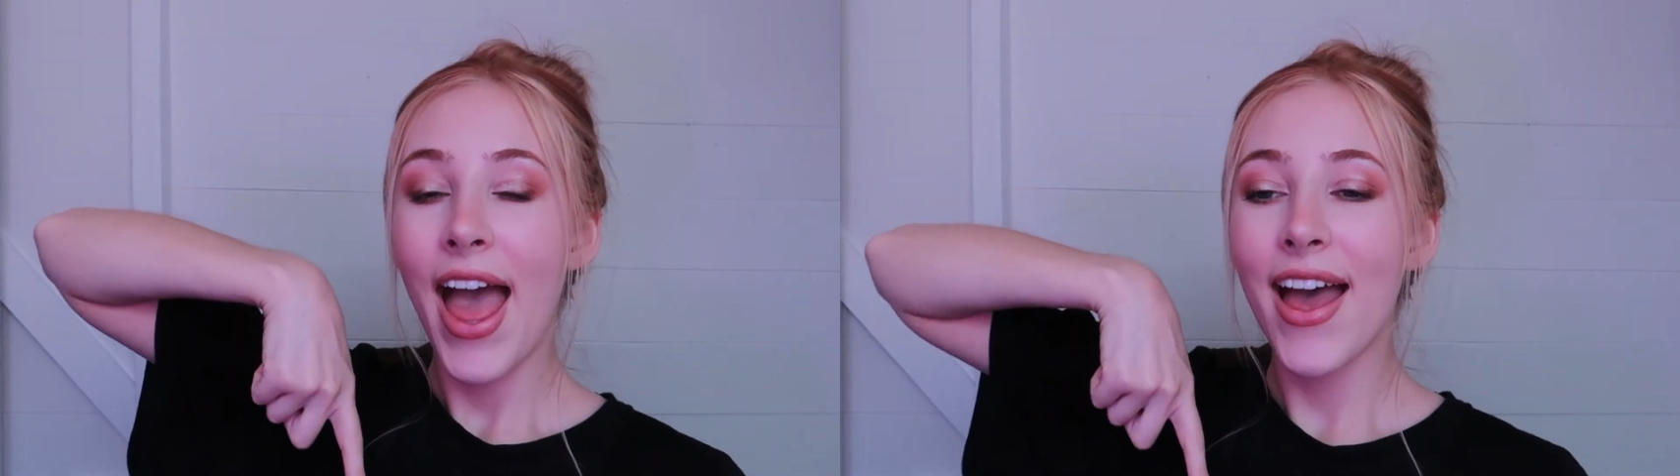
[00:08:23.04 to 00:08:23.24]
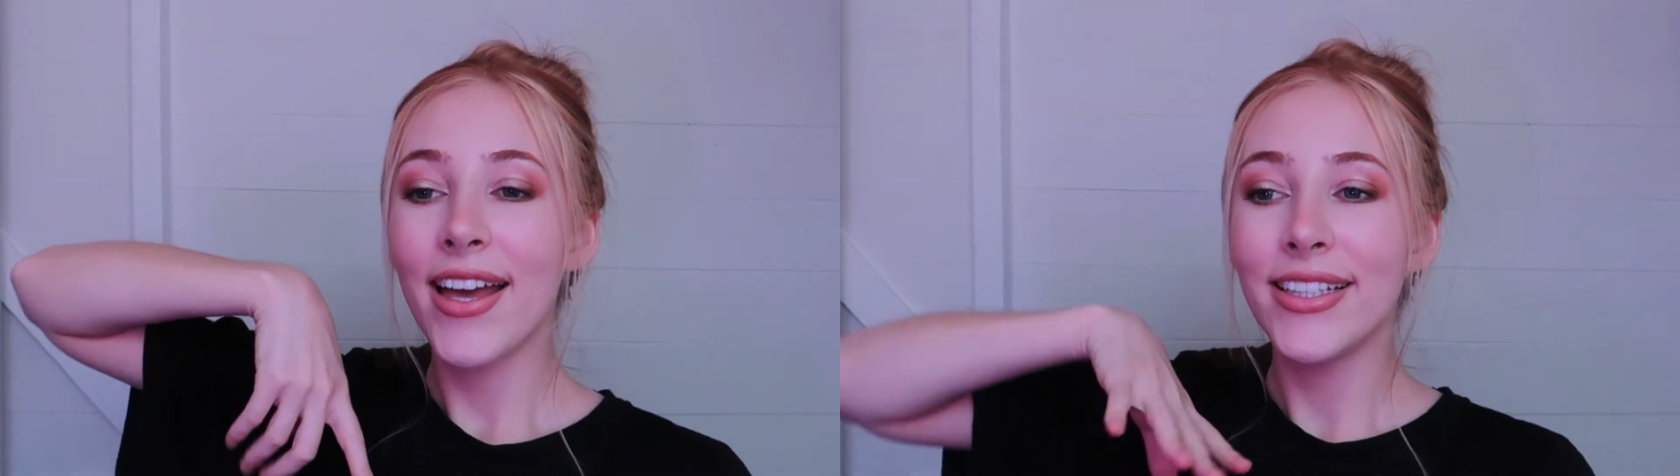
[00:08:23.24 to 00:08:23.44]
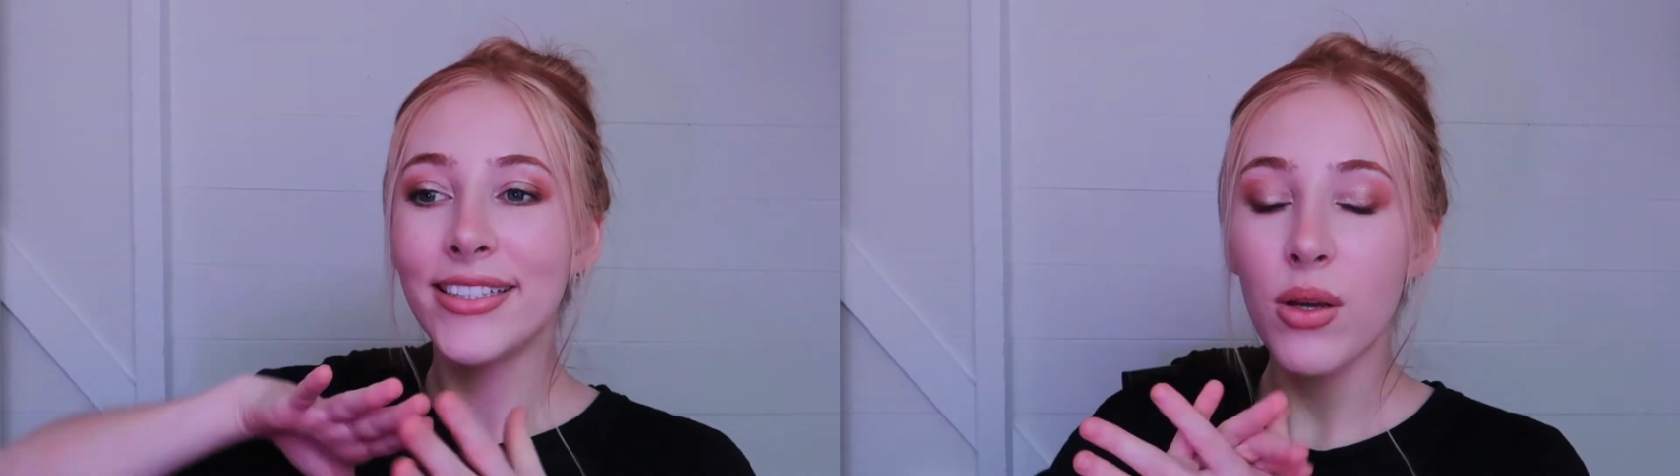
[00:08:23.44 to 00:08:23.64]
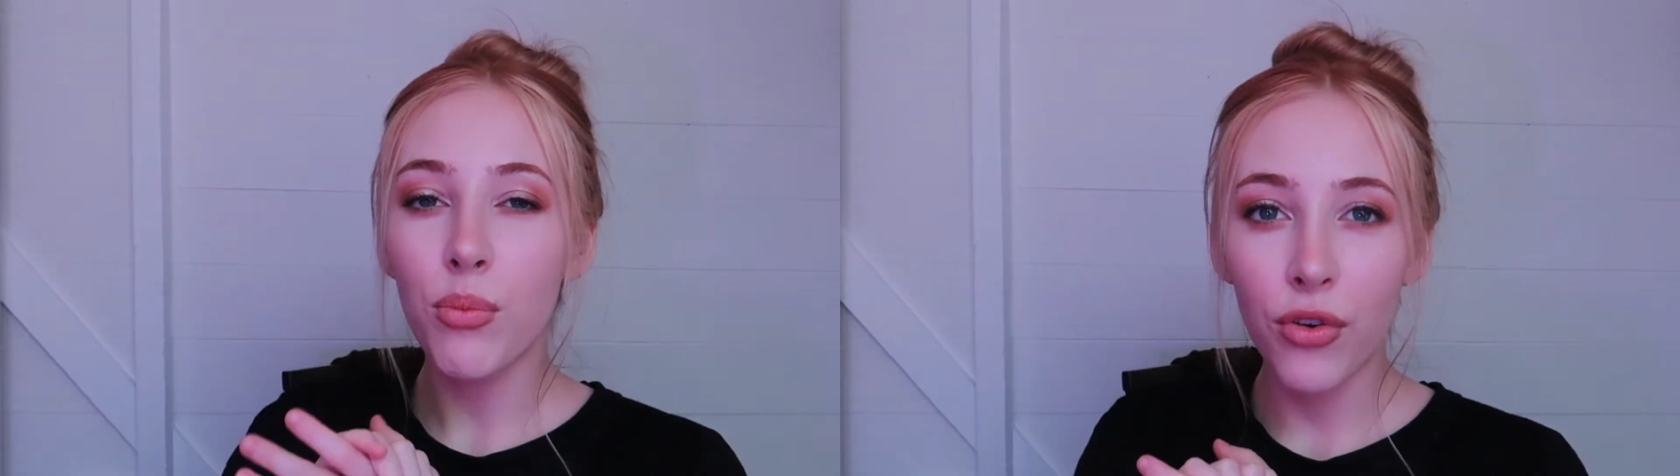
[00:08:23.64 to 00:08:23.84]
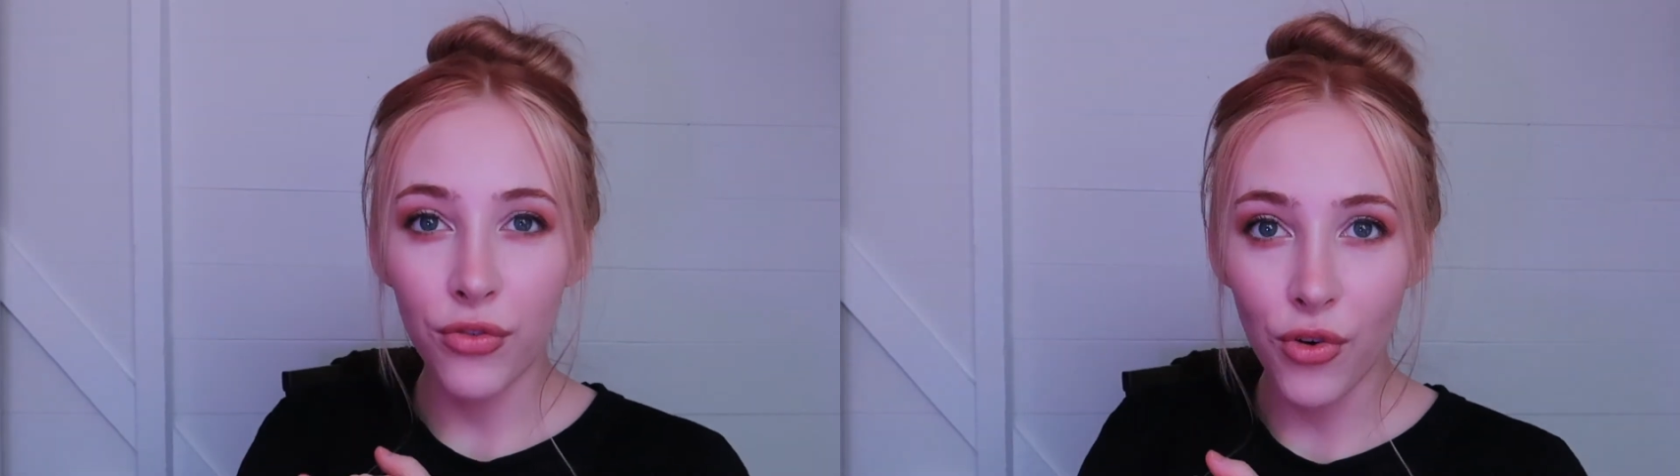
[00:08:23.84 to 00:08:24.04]
and
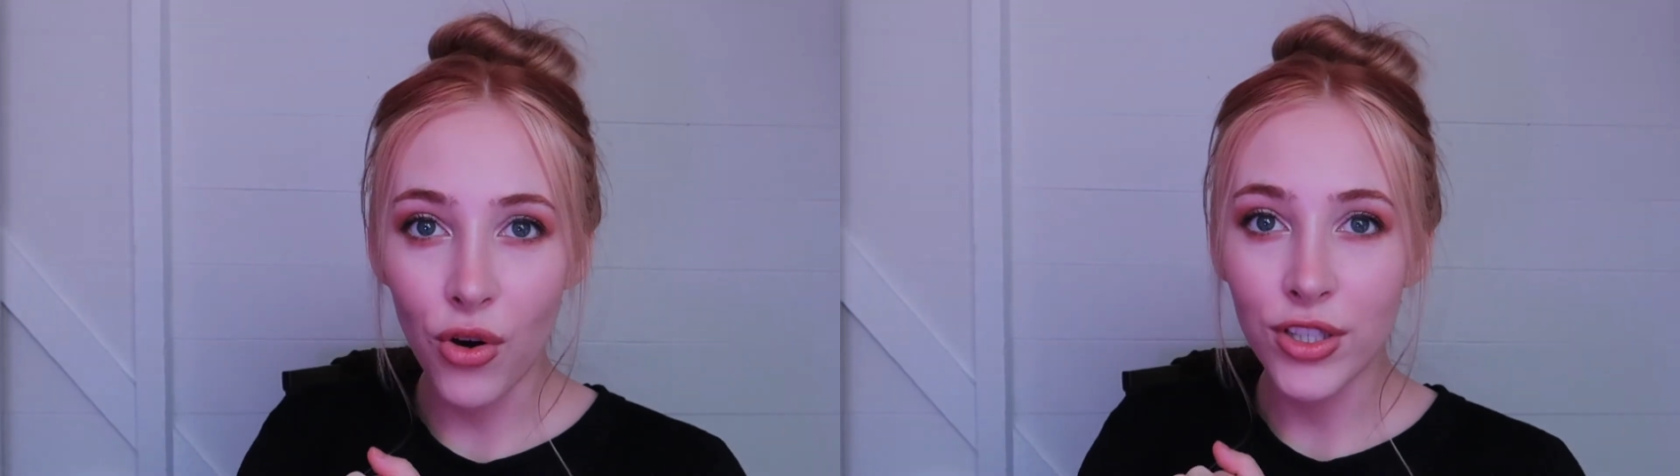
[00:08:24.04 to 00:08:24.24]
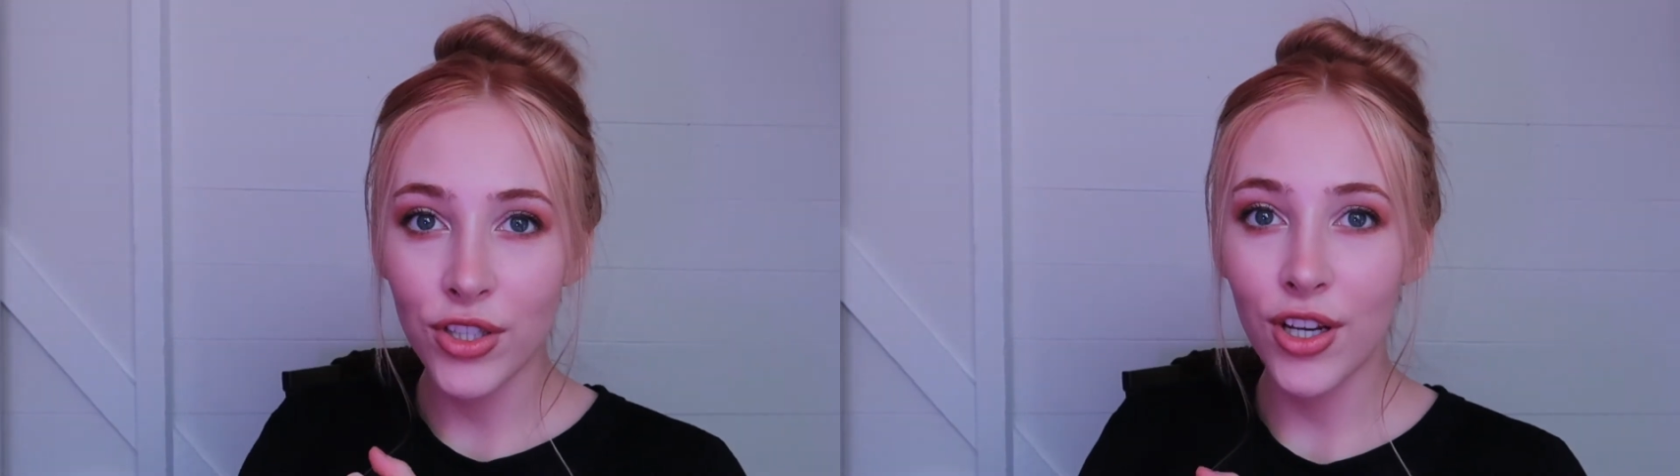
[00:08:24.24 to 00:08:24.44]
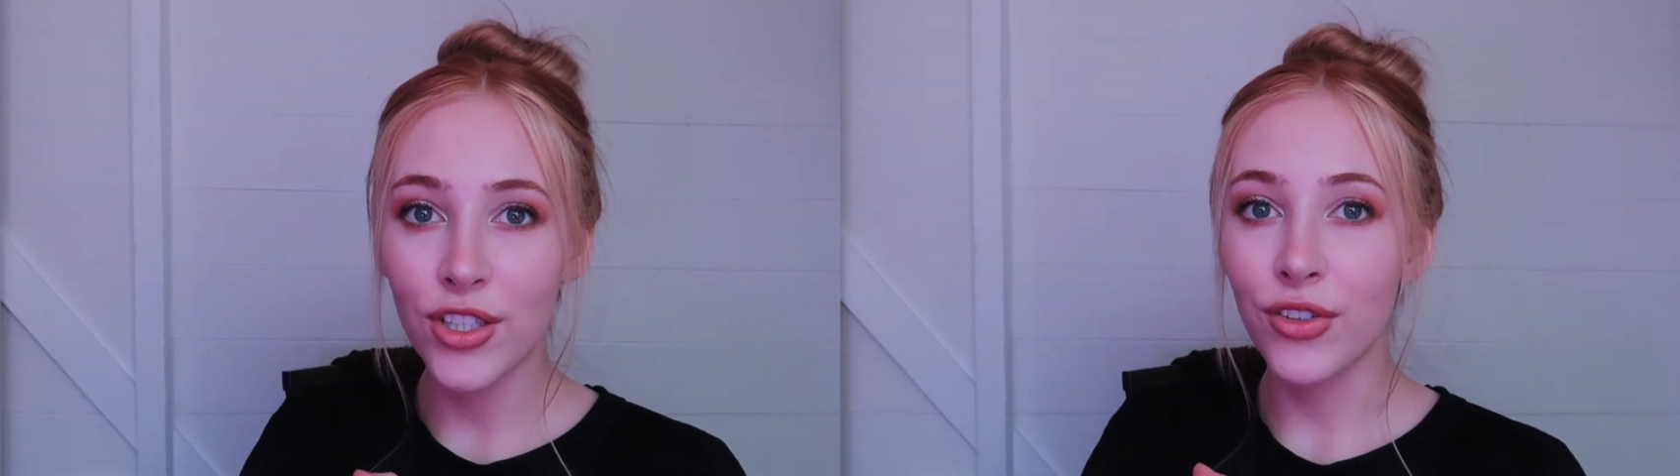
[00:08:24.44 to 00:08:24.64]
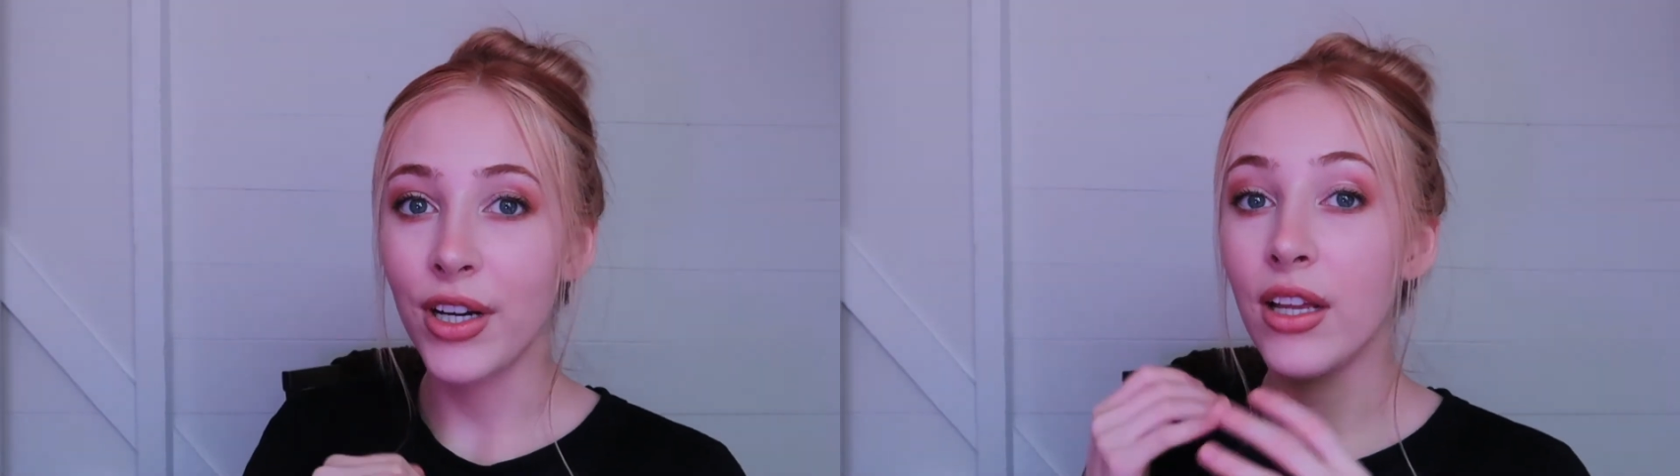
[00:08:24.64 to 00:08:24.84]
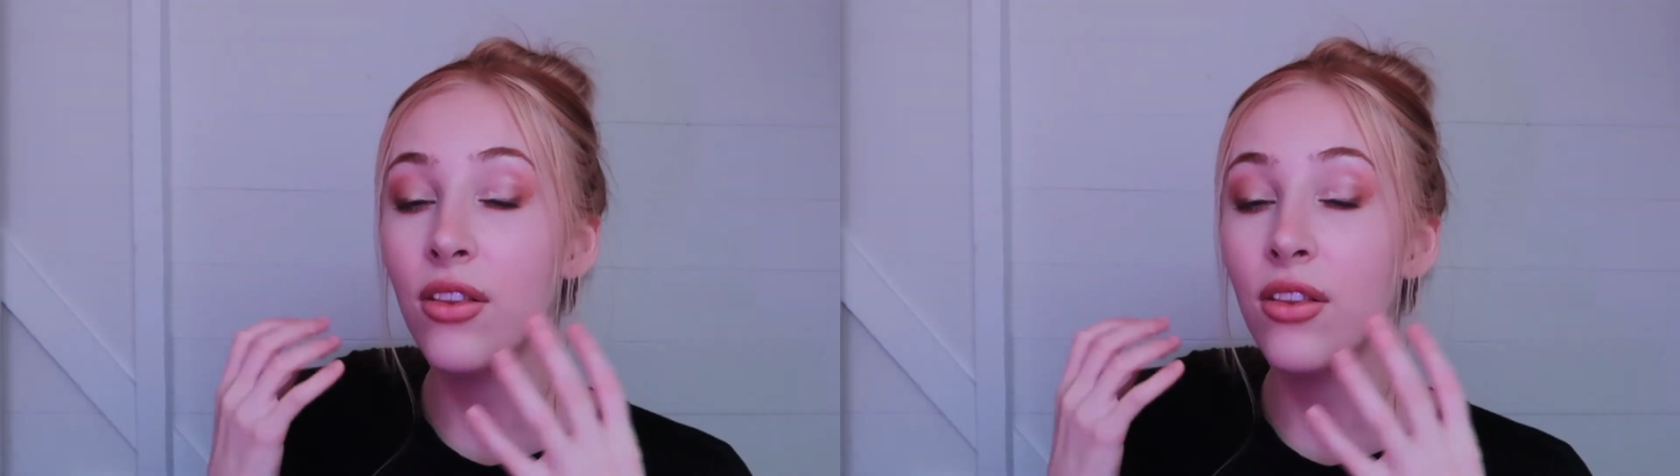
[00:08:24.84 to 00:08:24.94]
before surgery,